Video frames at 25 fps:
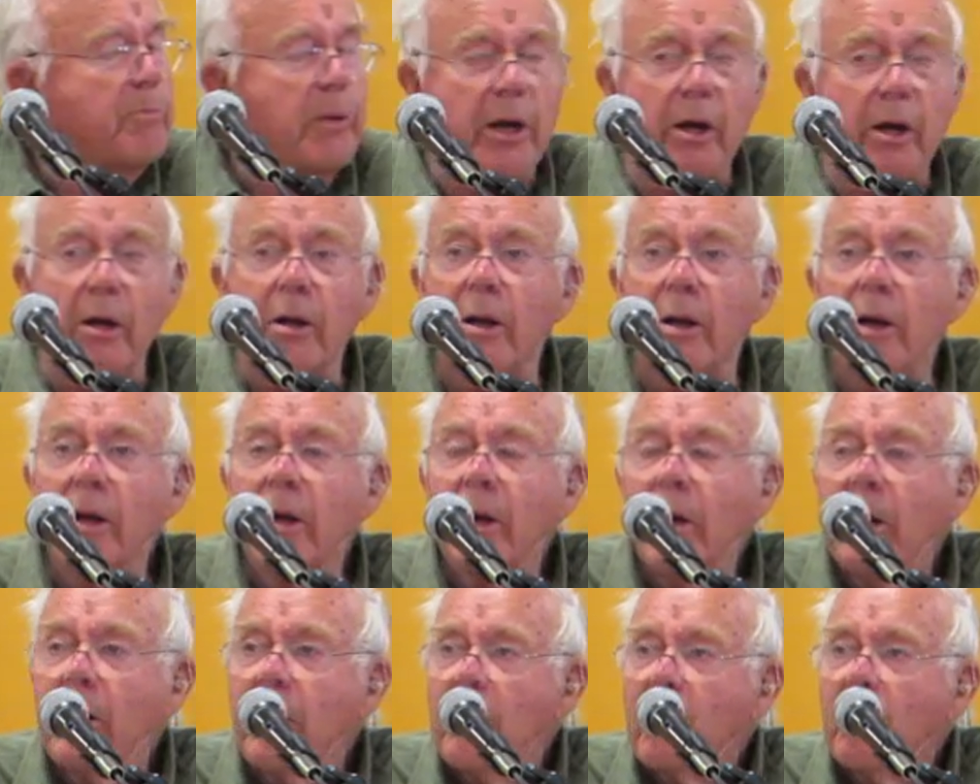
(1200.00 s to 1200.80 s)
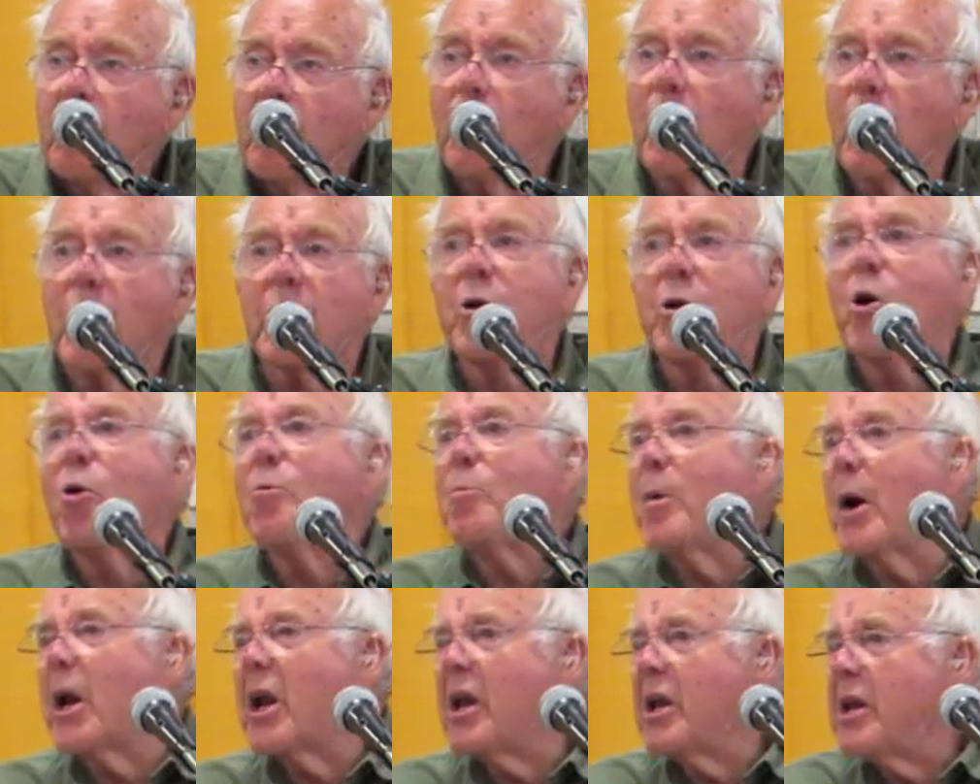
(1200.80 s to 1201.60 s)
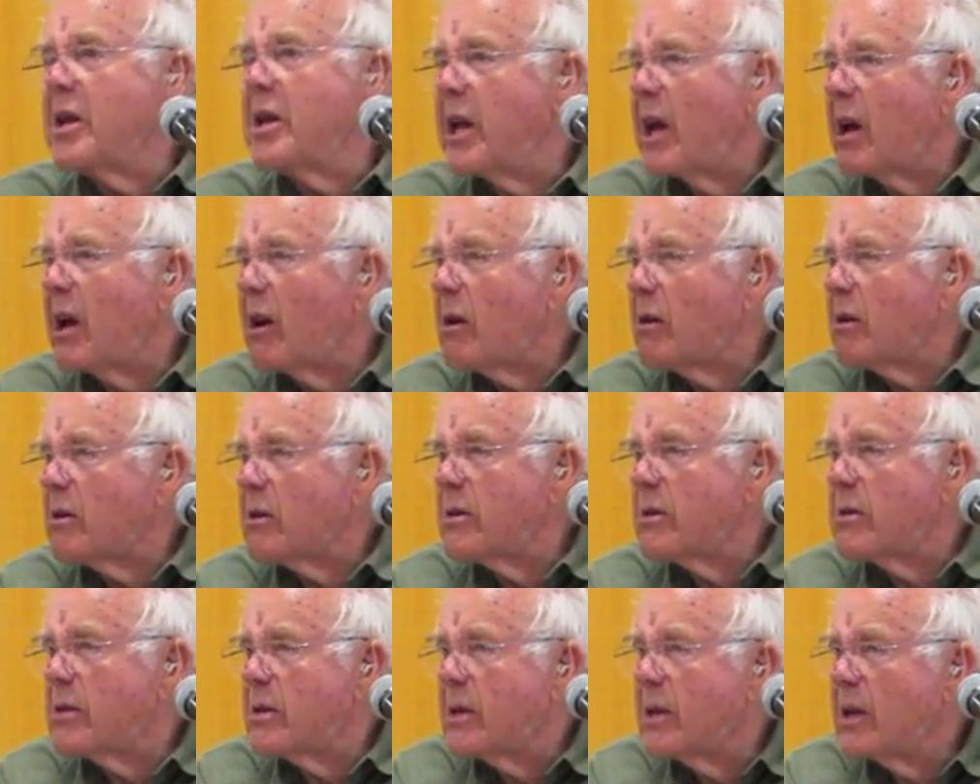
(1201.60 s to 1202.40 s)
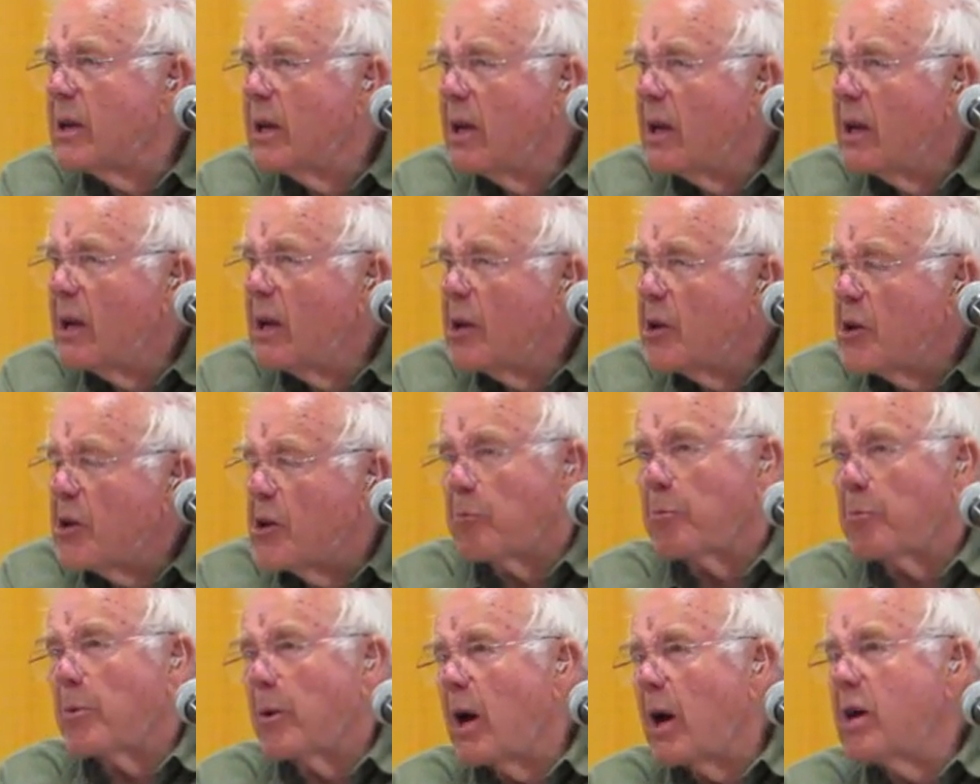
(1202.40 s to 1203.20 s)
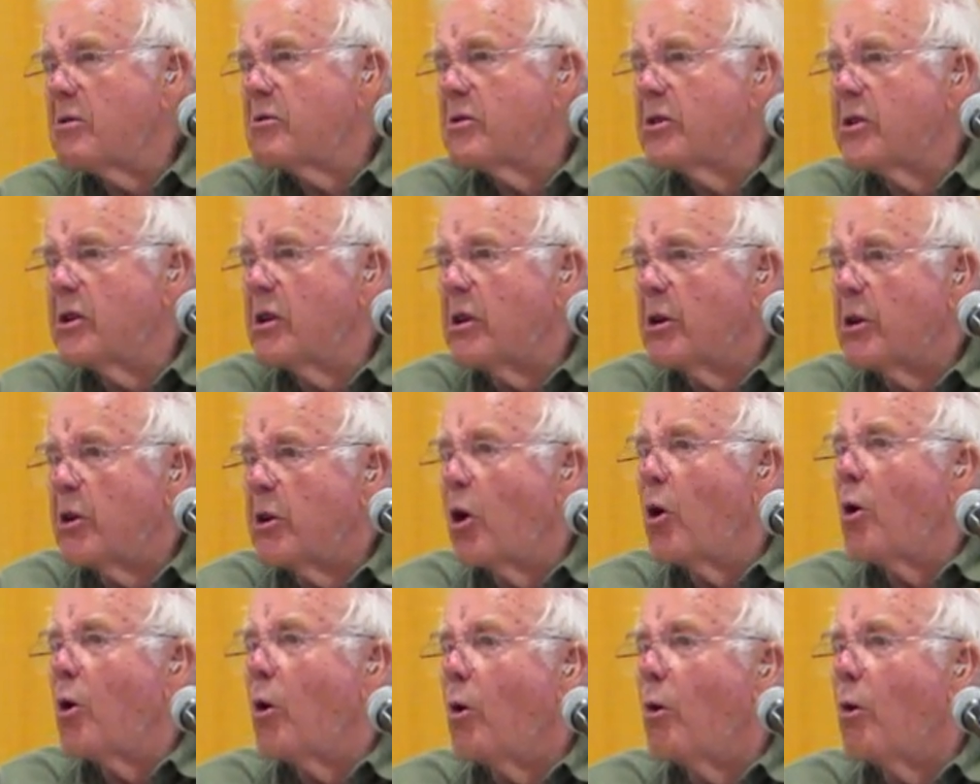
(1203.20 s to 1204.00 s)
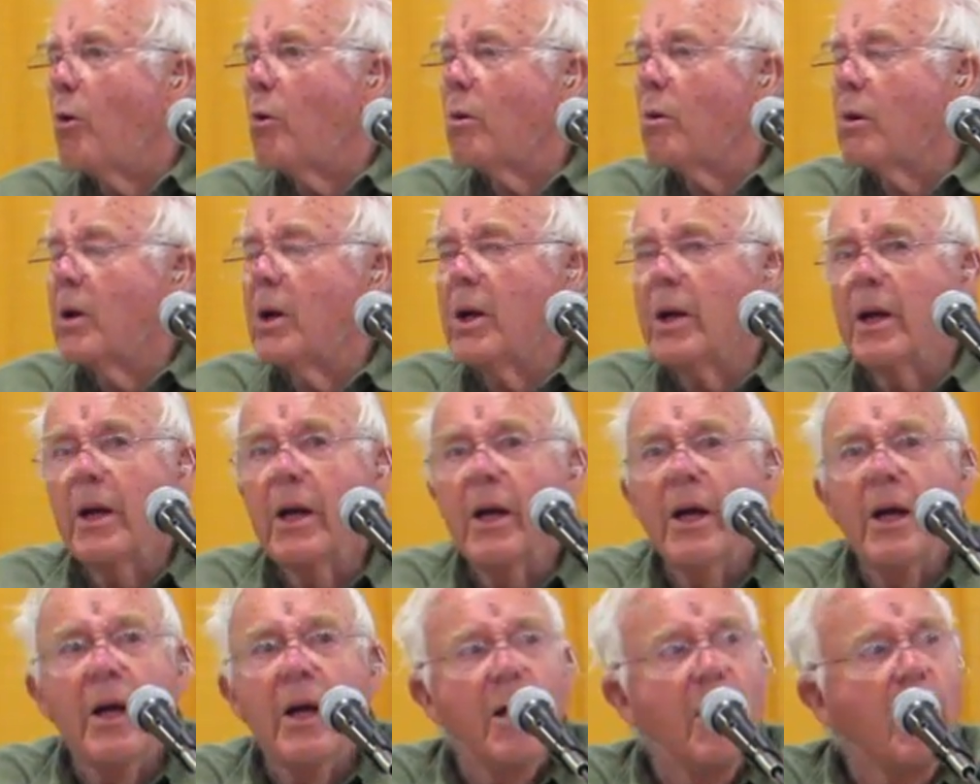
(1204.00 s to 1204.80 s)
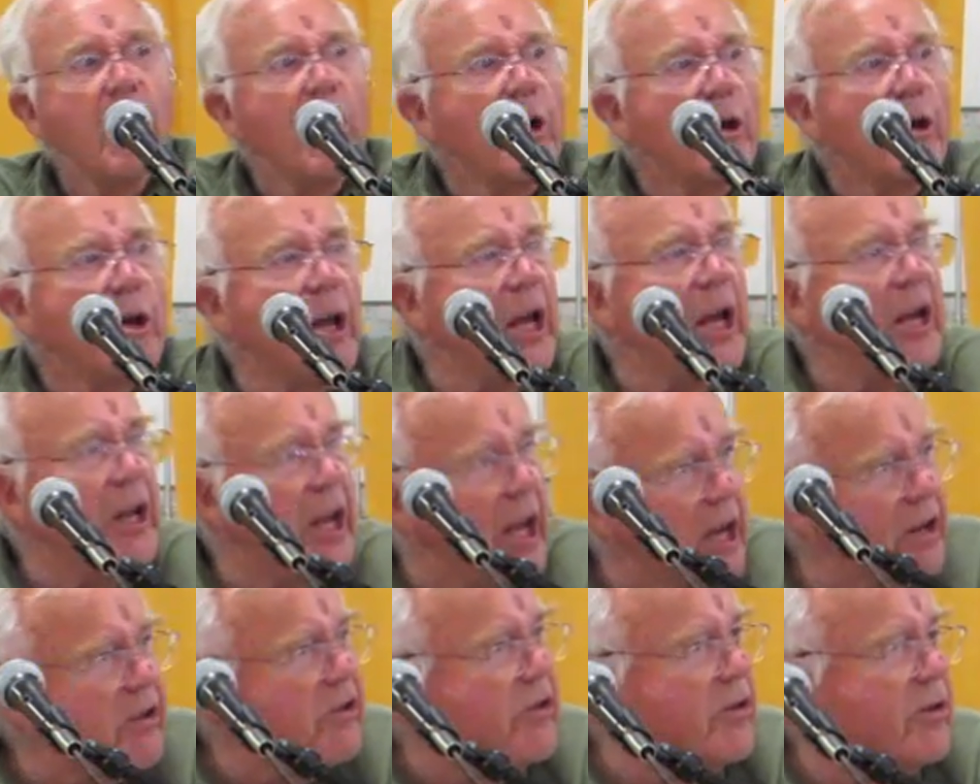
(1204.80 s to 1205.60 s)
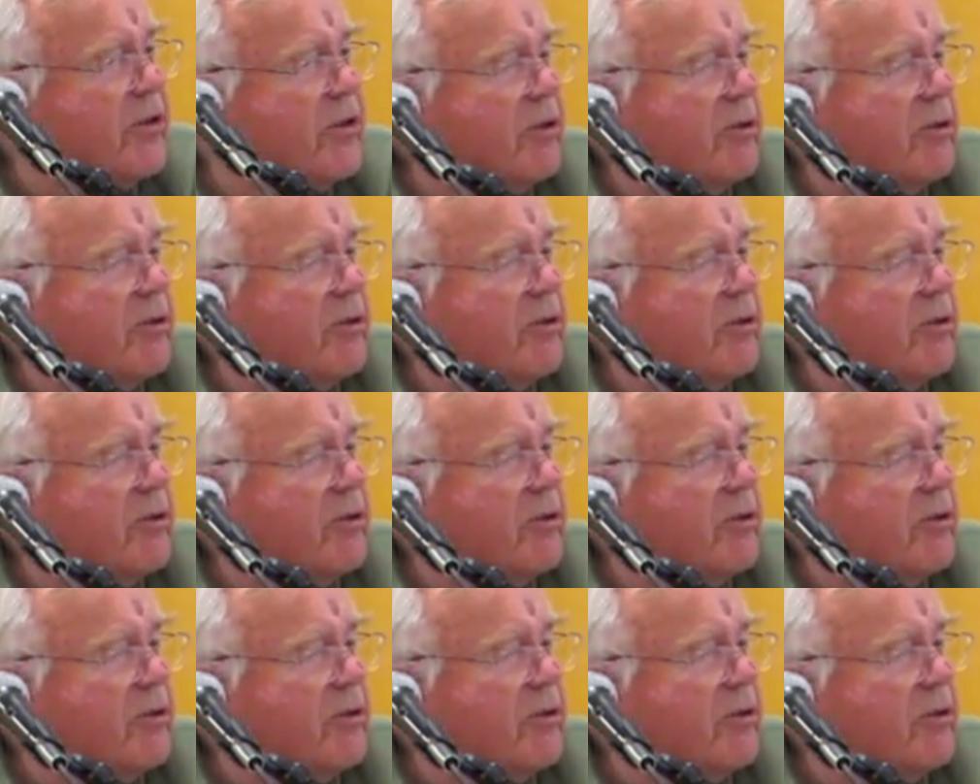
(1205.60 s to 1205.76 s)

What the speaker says: bill. Well, nobody tells the president no, He did.